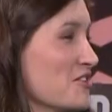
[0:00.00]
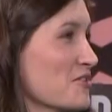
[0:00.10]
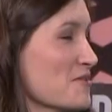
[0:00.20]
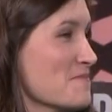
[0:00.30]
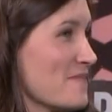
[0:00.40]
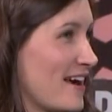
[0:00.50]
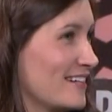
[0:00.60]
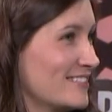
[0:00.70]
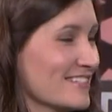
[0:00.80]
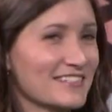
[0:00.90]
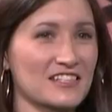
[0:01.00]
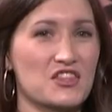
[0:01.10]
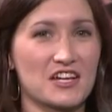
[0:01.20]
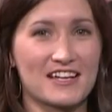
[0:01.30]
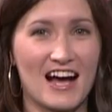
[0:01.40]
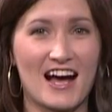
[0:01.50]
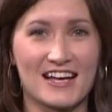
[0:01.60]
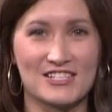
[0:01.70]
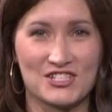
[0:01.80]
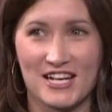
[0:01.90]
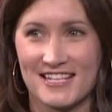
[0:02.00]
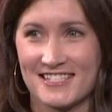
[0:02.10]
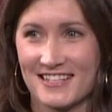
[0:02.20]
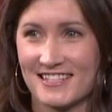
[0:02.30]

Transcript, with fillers: Can you imagine the guys chasing